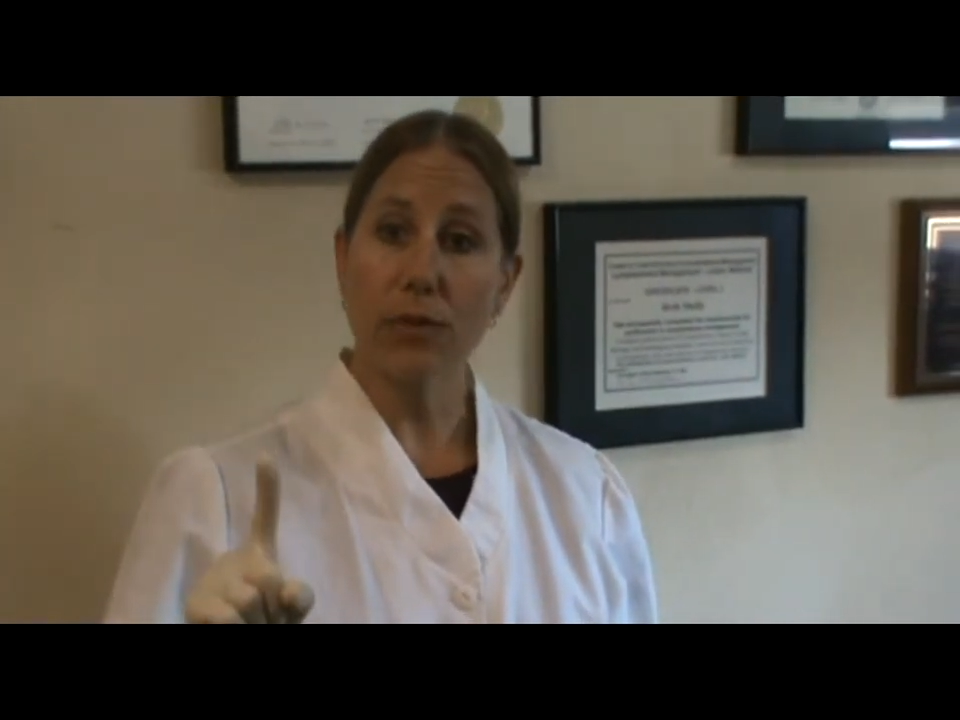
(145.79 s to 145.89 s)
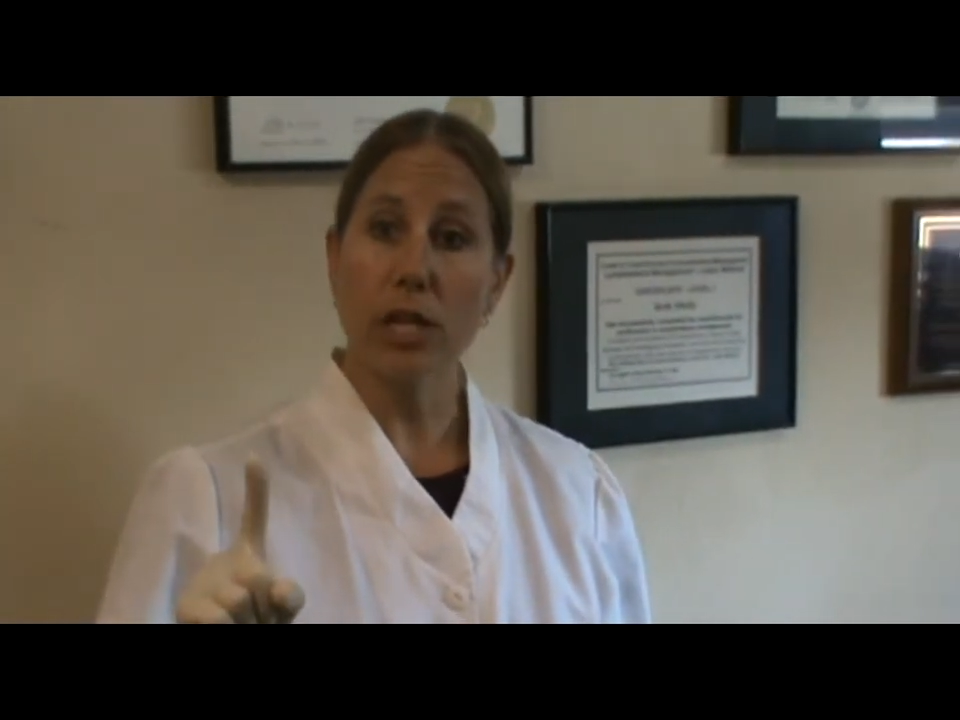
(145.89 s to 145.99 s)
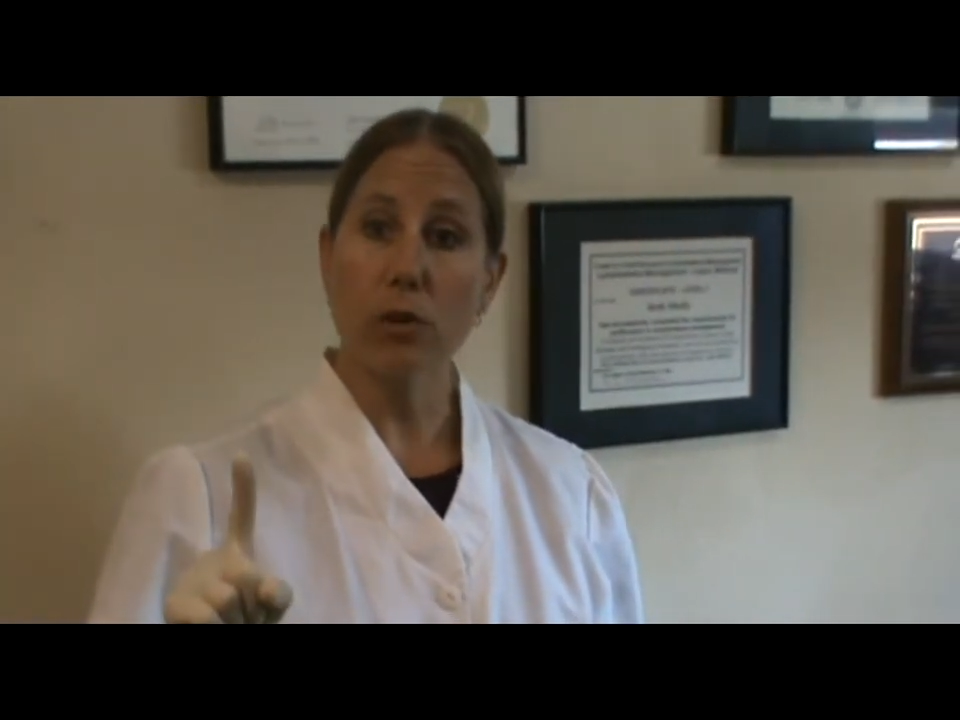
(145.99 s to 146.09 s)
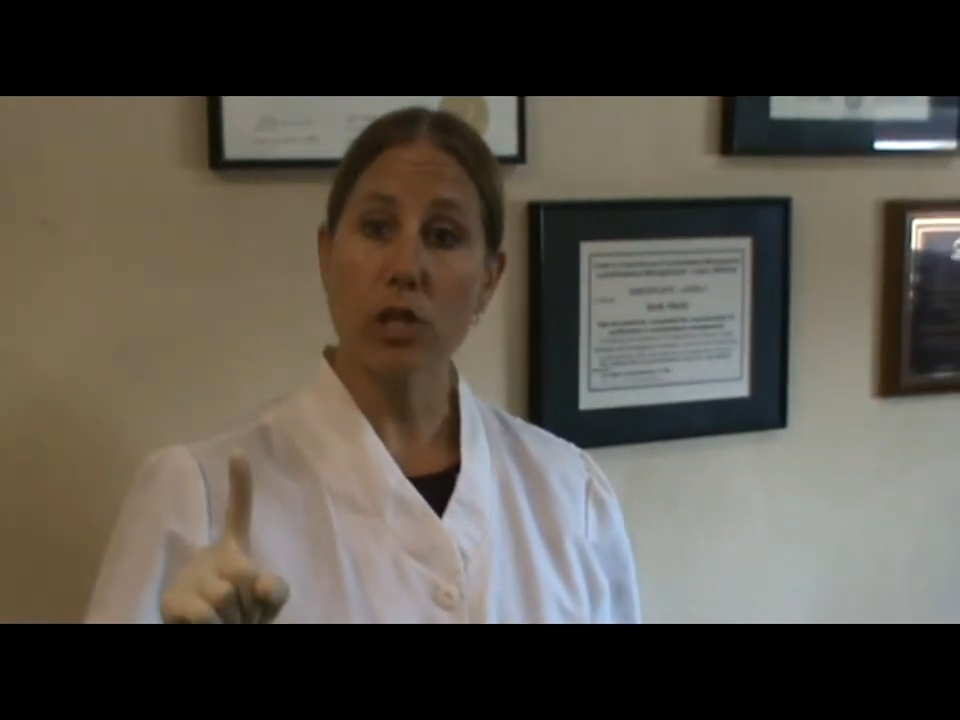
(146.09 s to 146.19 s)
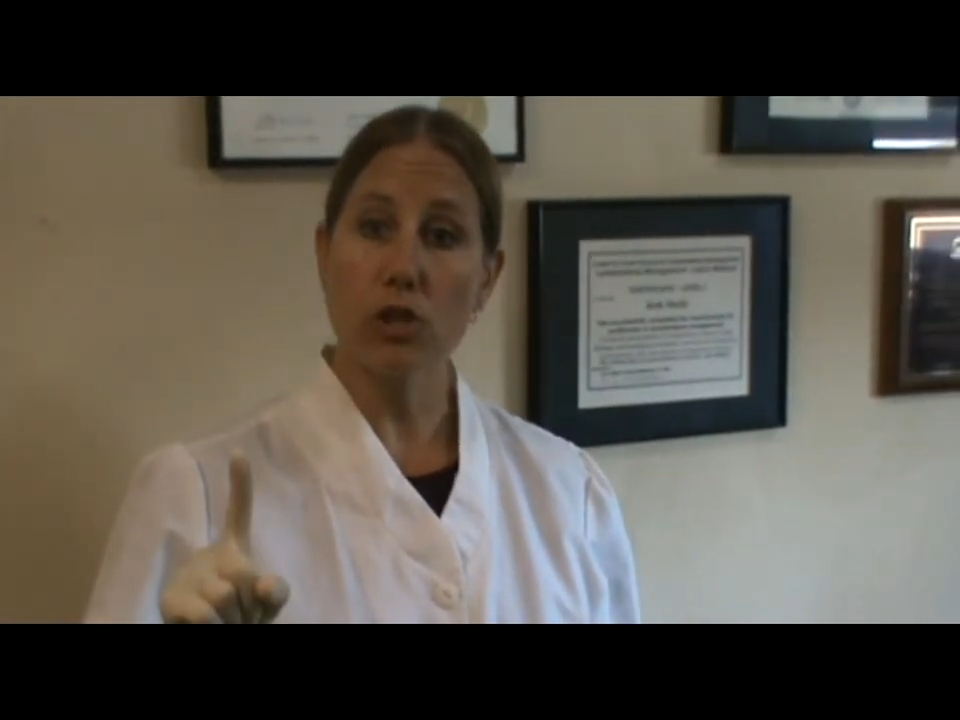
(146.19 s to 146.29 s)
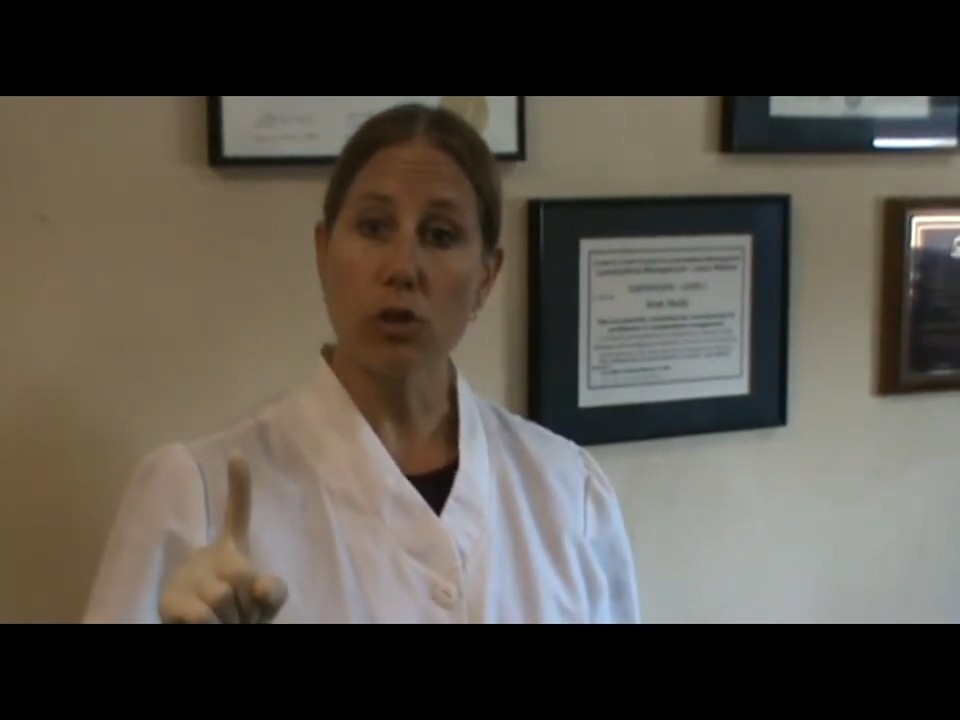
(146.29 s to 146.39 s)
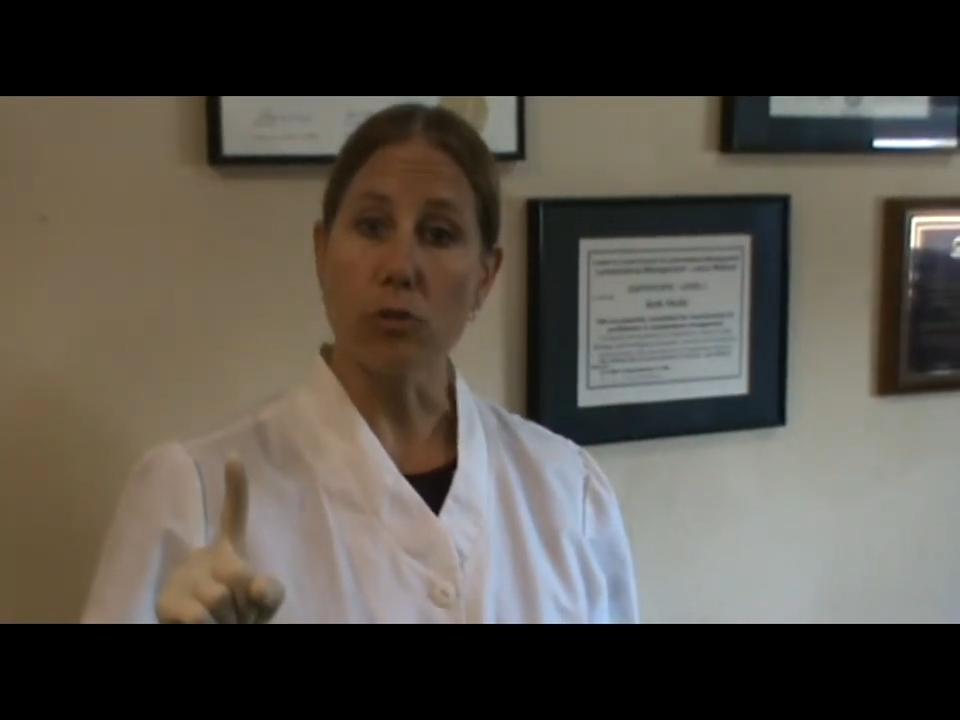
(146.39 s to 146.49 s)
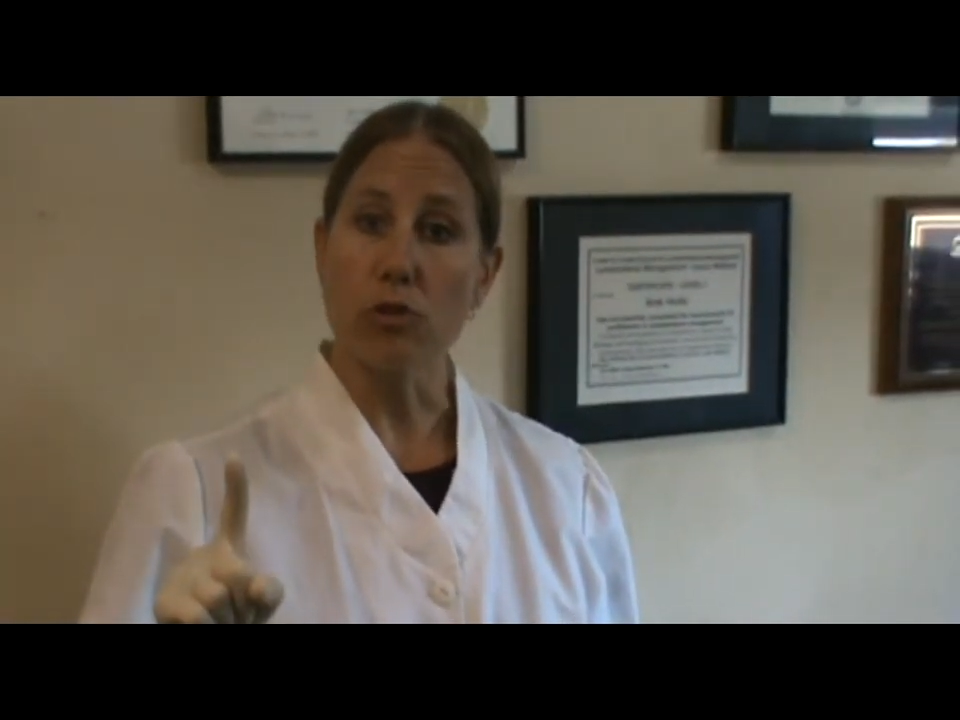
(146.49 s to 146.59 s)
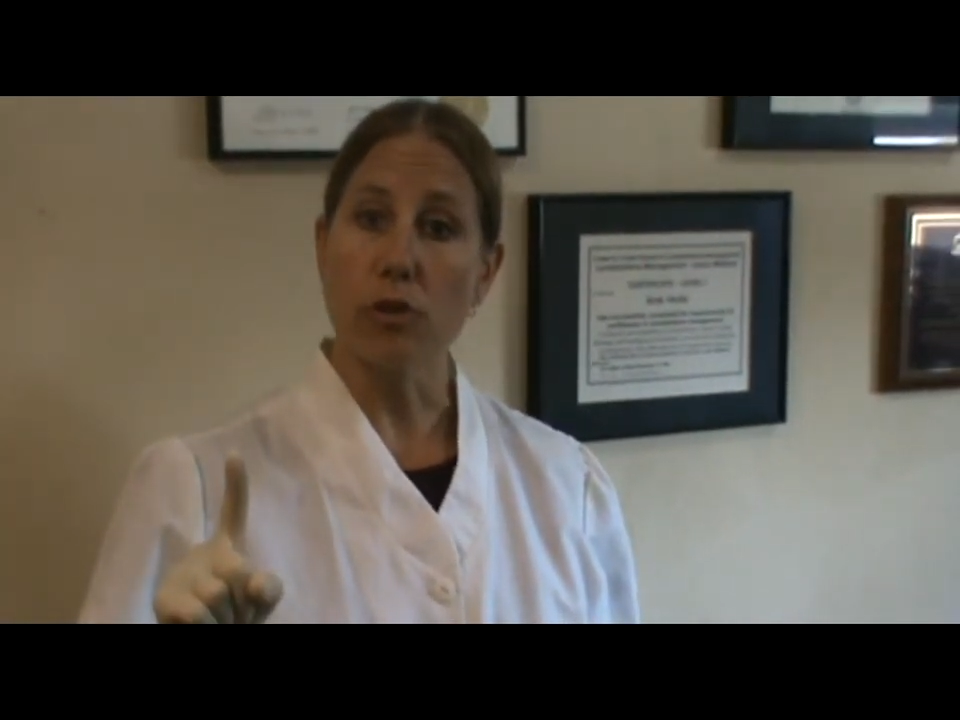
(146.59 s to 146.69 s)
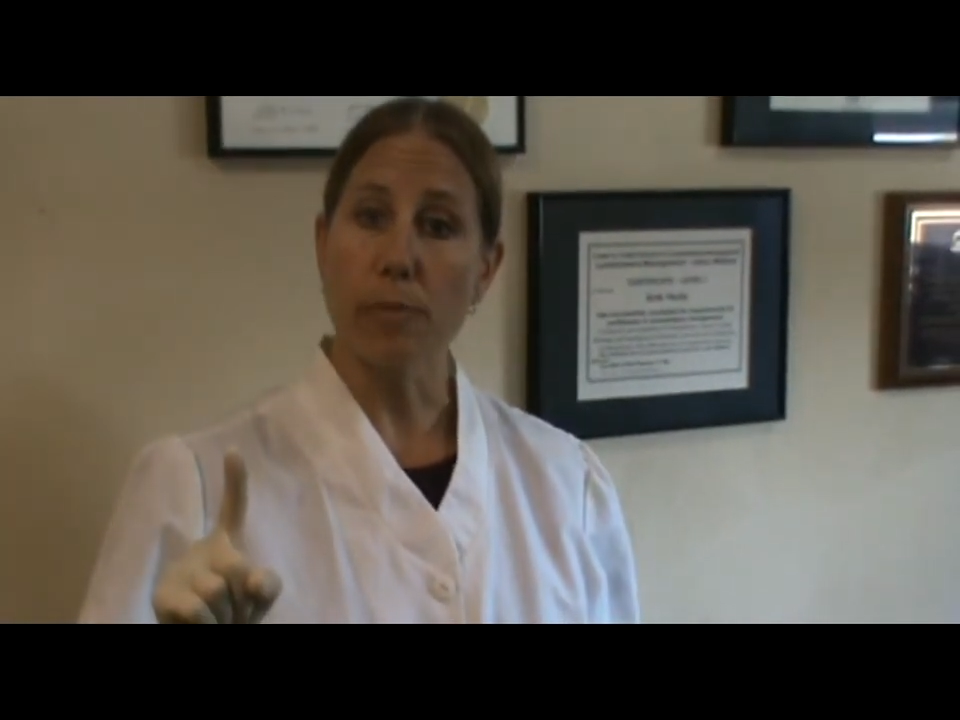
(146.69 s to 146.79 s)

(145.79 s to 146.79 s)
finger is used